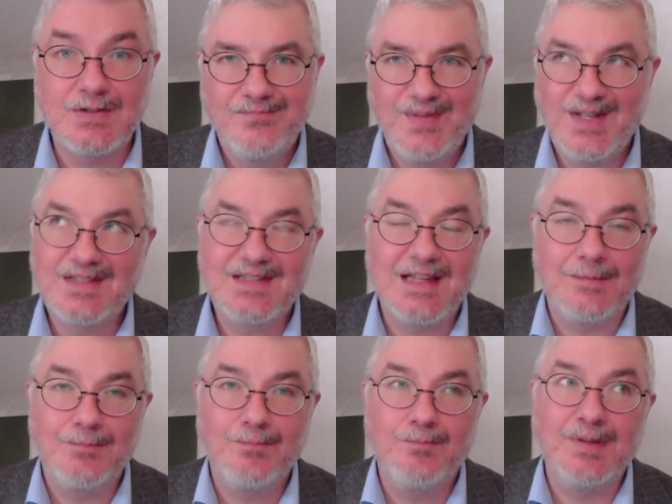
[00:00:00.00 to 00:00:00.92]
because of that
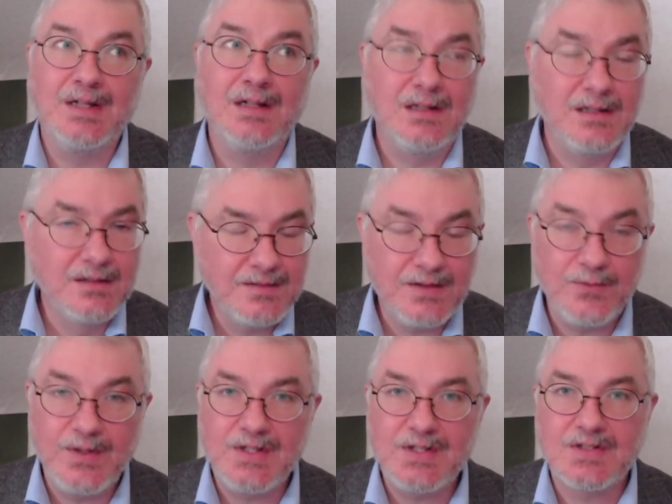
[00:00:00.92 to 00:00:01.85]
bill that
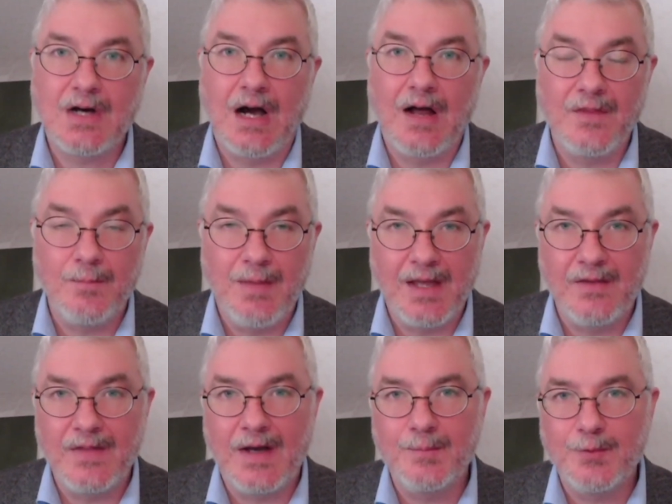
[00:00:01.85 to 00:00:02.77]
we just got in the mail
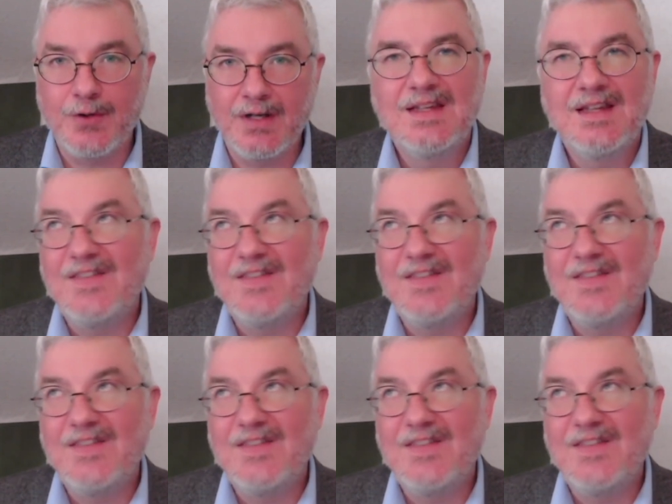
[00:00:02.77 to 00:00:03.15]
that morning.